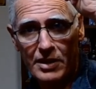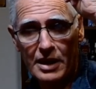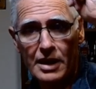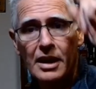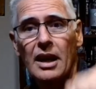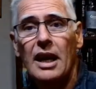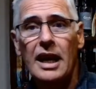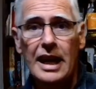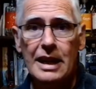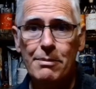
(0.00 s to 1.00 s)
there.
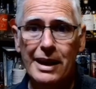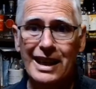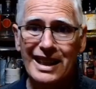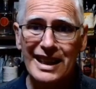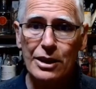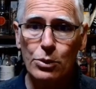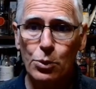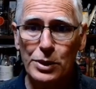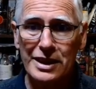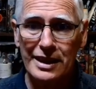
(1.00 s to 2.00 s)
It made a lethal
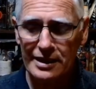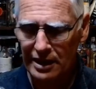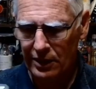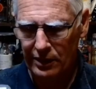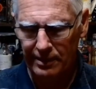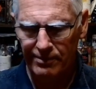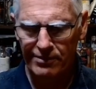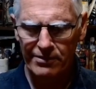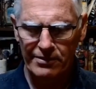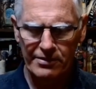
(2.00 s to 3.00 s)
whiskey sour,
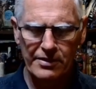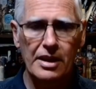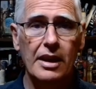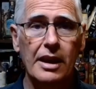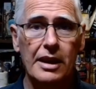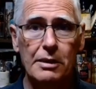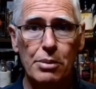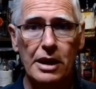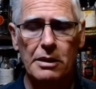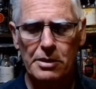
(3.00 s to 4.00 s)
and the
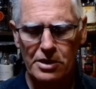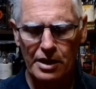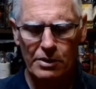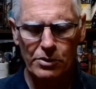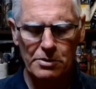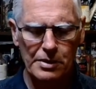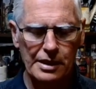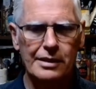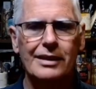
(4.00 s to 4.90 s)
brandy beside it, which made